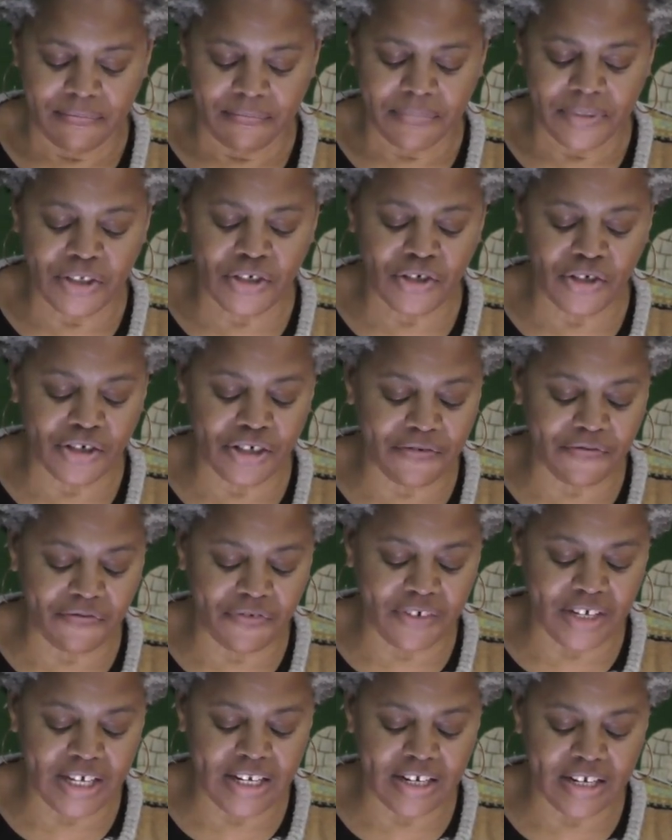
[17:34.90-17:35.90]
but you're
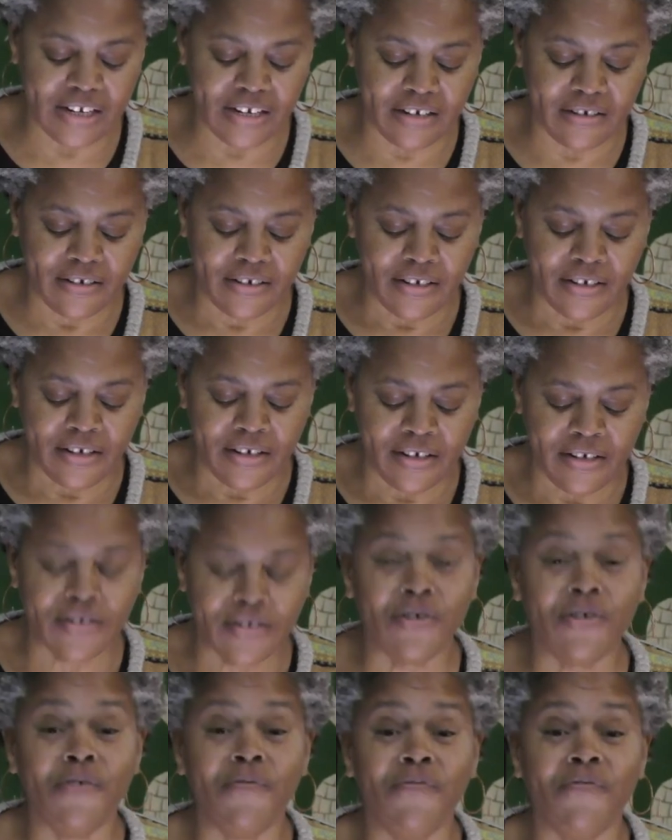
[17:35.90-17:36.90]
defeated. And
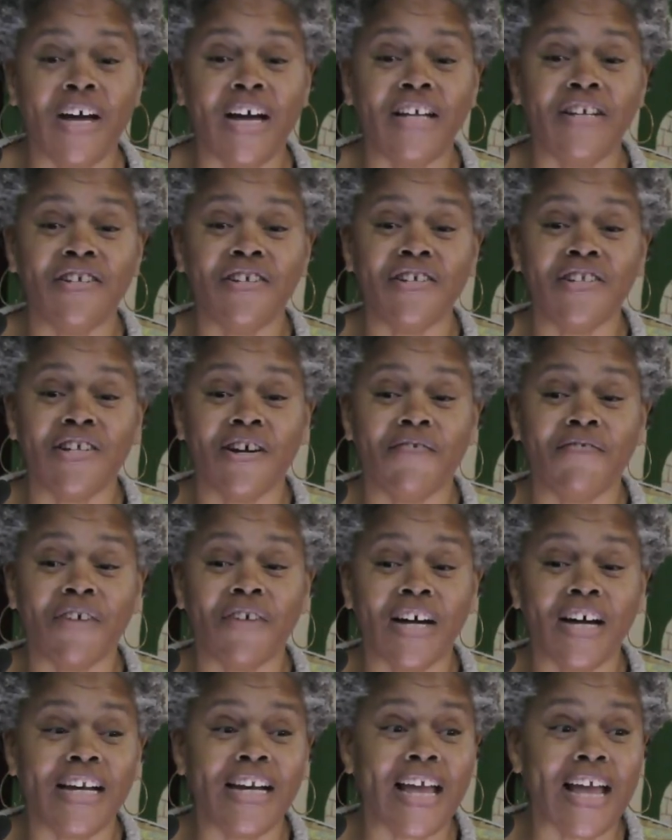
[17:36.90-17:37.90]
so you find yourself
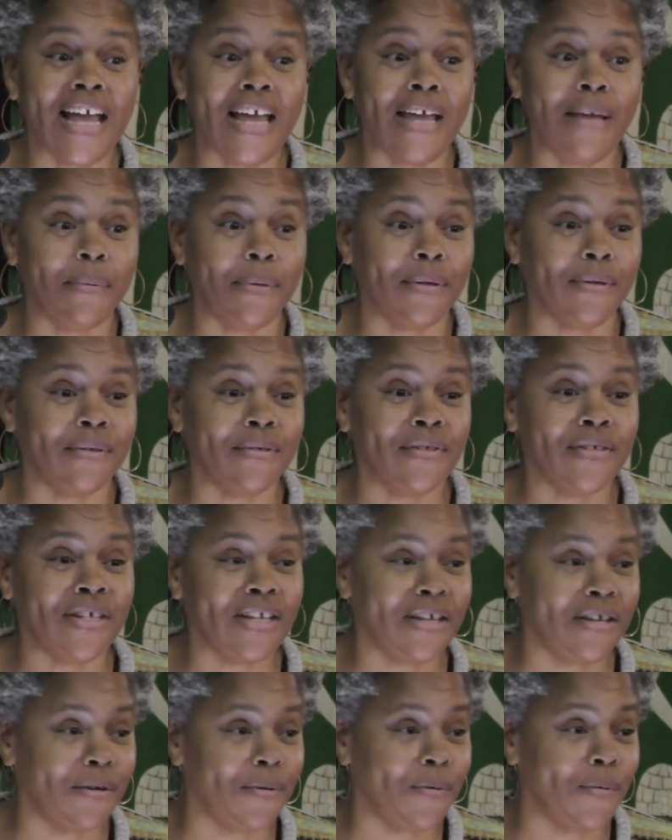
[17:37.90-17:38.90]
unable to
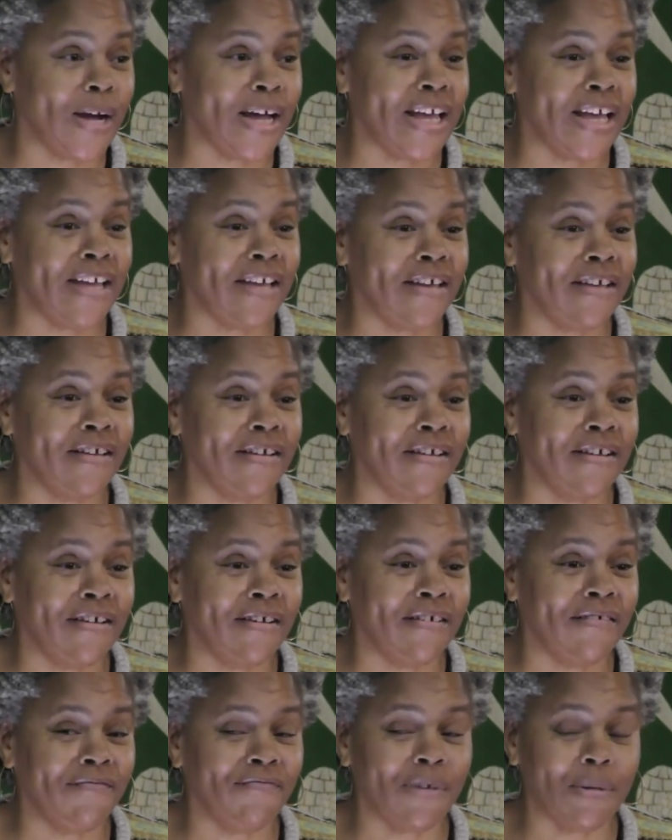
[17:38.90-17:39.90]
get away
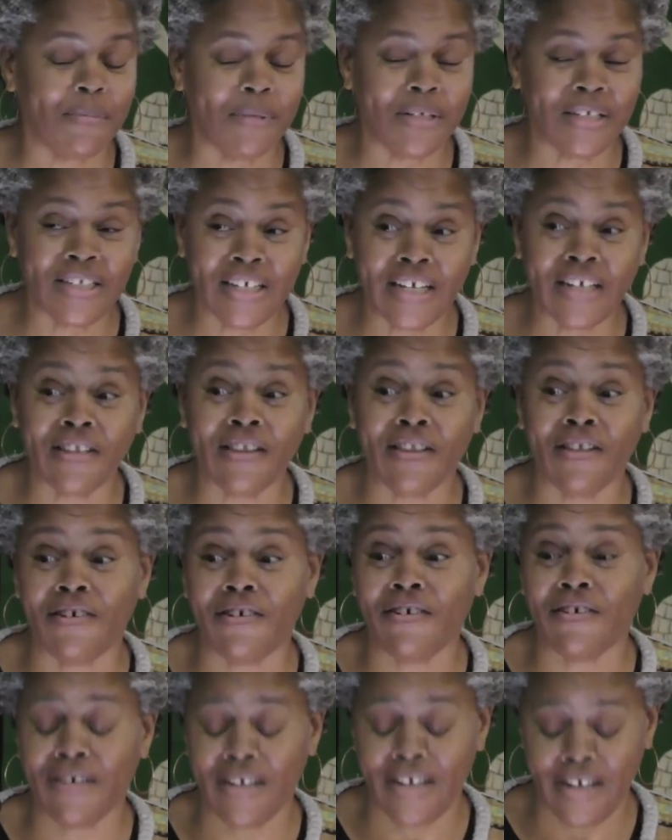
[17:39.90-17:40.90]
from the
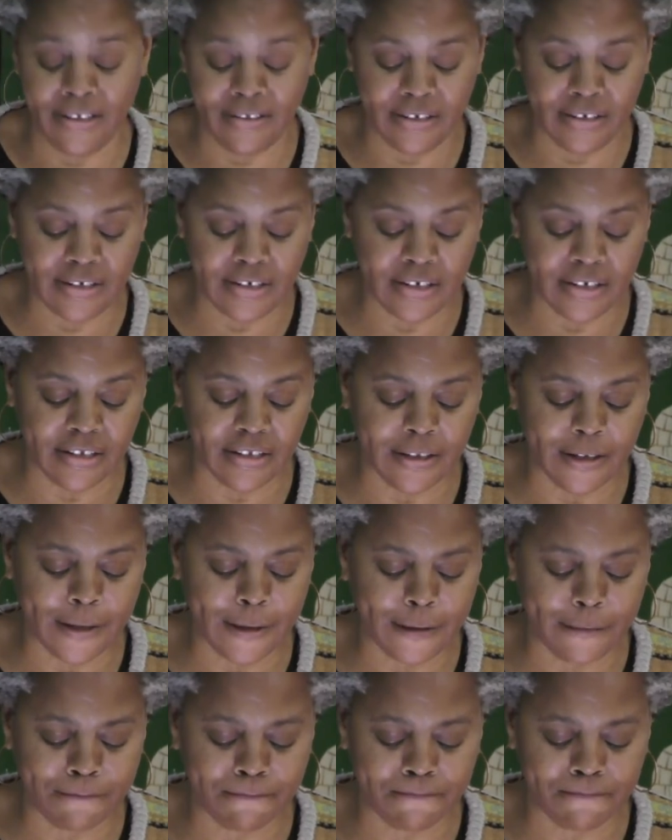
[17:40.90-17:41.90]
tickler and the
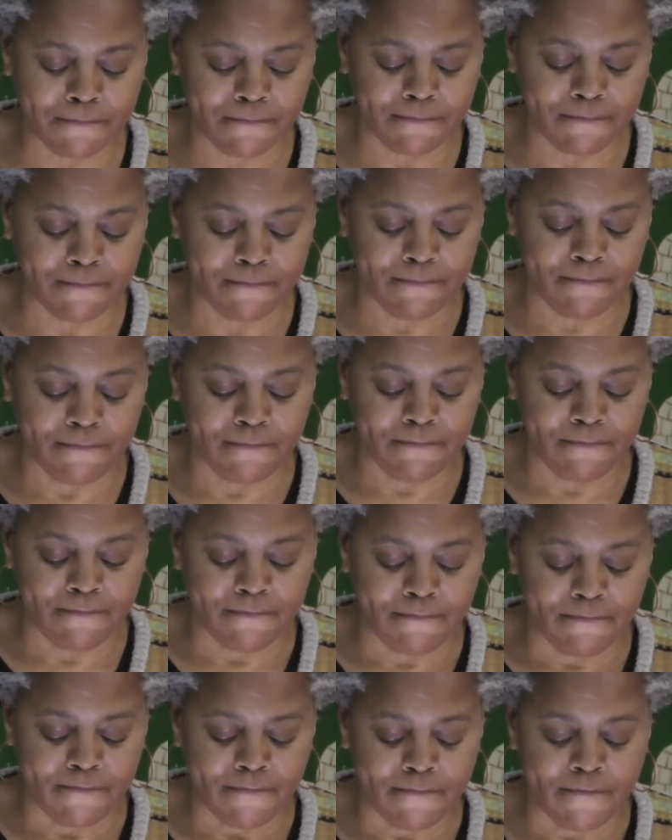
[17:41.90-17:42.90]
tickling.
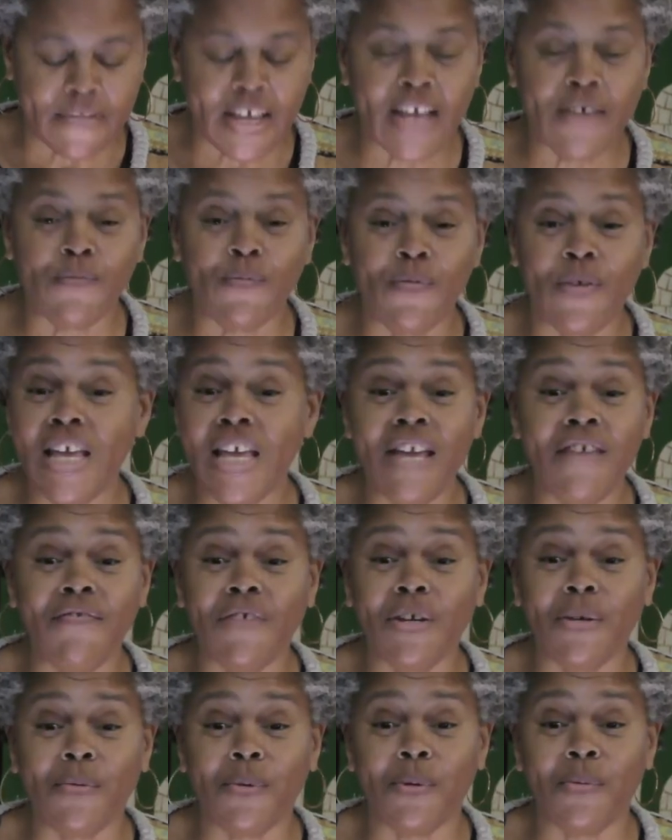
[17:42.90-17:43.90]
And
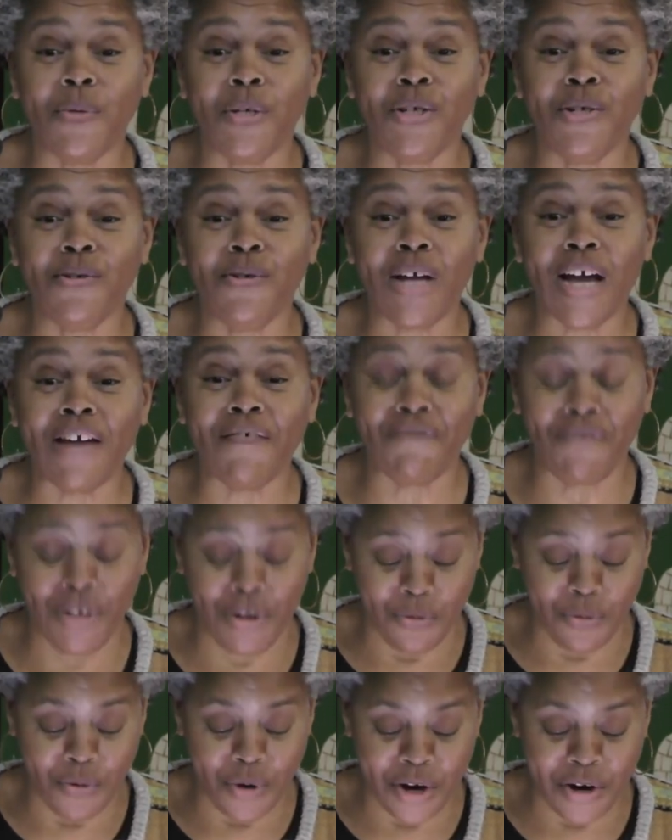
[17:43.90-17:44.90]
even when we do not
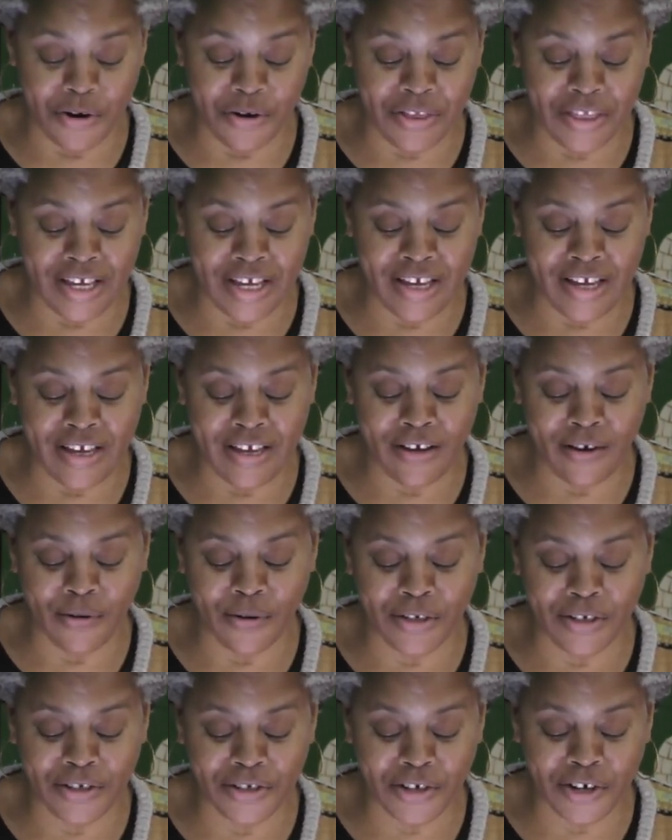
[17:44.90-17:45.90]
feel worthy
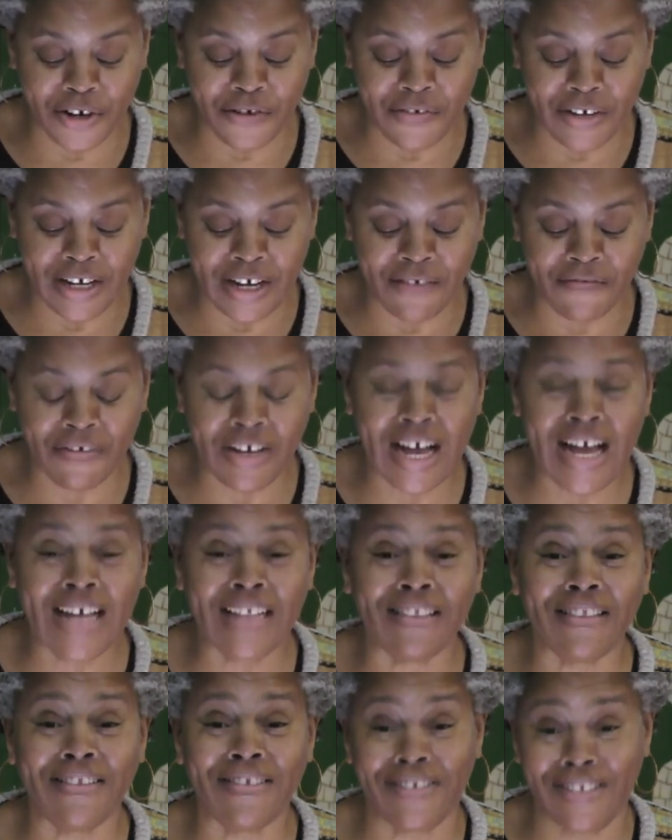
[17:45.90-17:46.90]
or deserving of
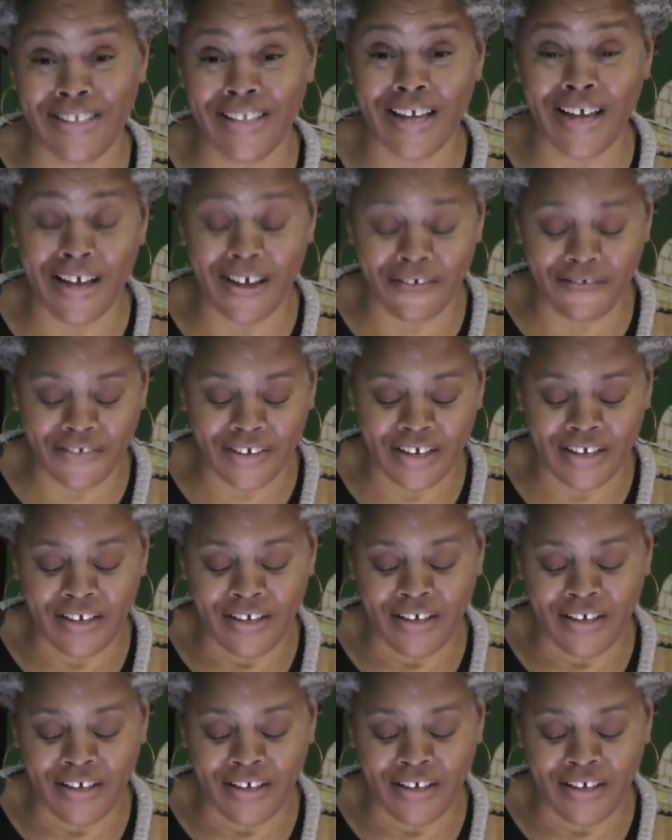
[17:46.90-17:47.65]
God's love,